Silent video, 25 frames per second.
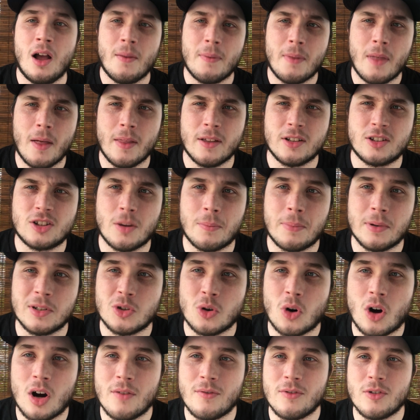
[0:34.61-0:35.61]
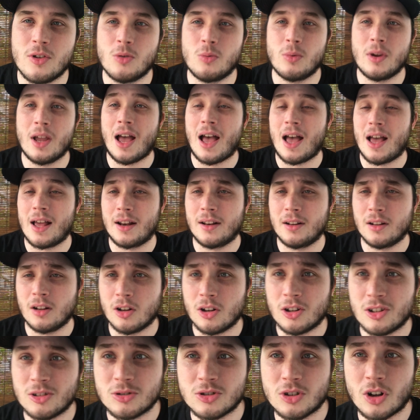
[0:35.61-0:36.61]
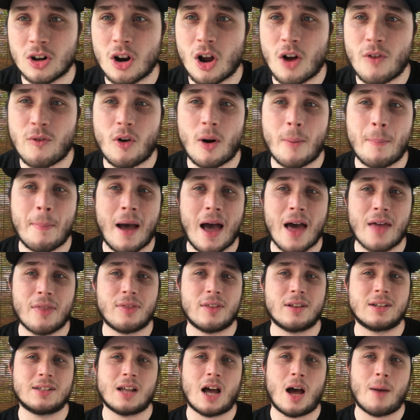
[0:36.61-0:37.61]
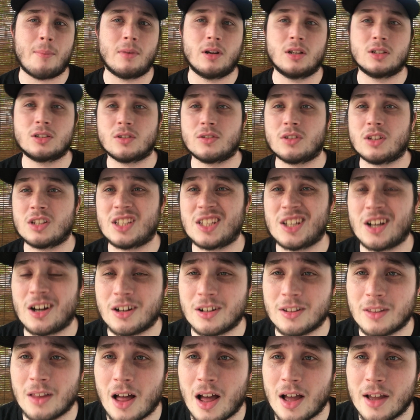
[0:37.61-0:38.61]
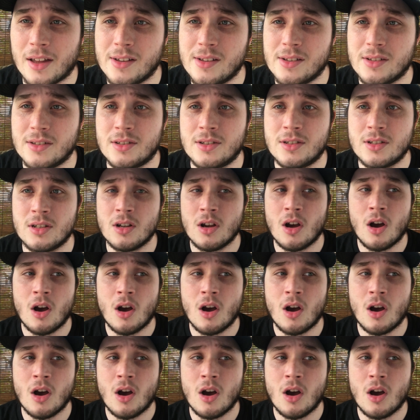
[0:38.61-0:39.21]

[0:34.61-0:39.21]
Now let's jump into our review. We had start off our path to dominance of the Young Lions.